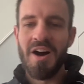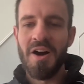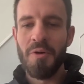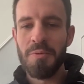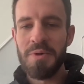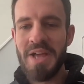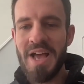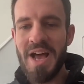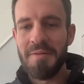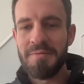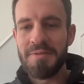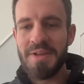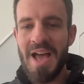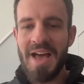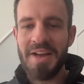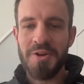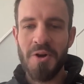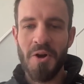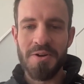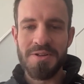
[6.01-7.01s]
We have
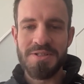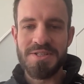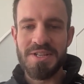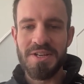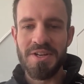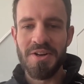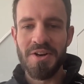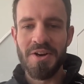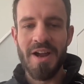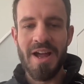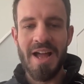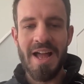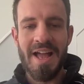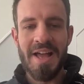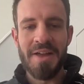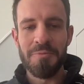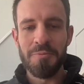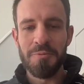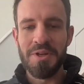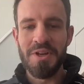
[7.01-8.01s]
Kadcars here,
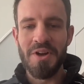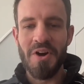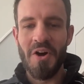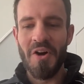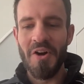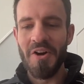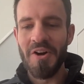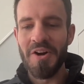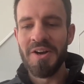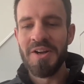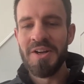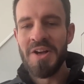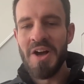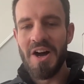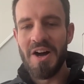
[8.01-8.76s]
and we are